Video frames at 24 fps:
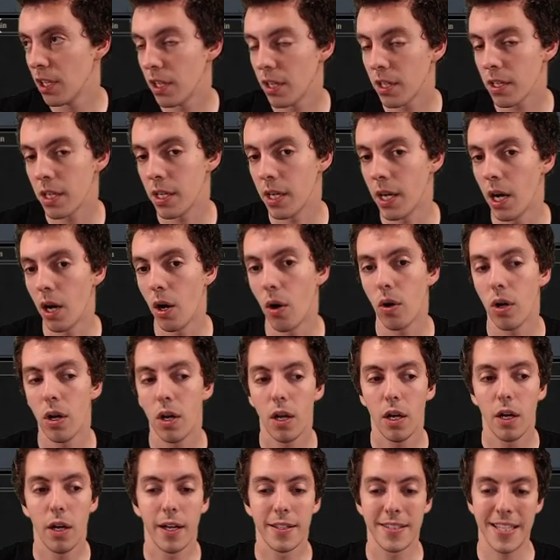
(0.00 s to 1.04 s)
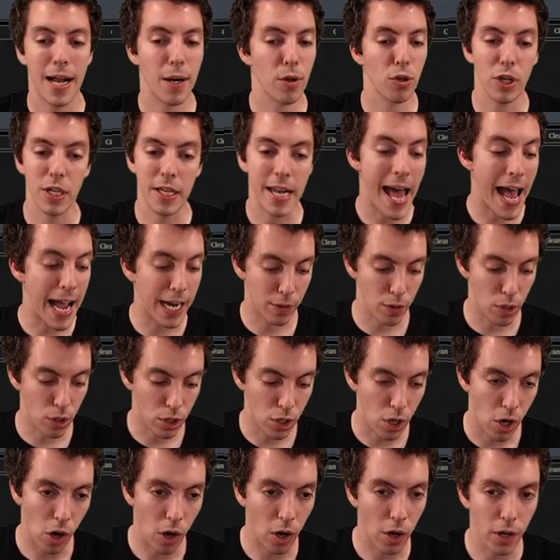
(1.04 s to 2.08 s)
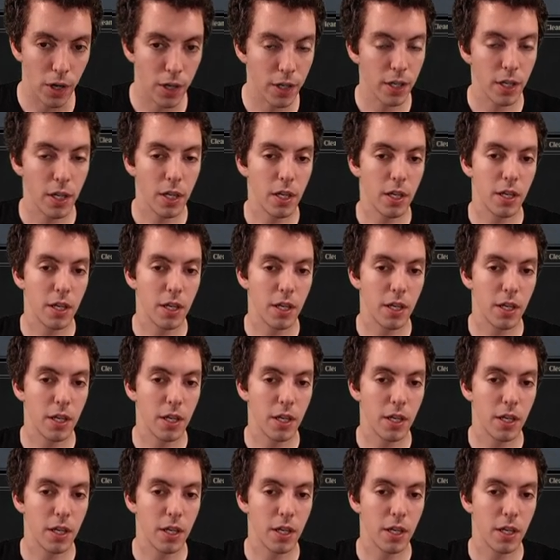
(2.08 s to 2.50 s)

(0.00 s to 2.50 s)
You know, it's not really an aggro card.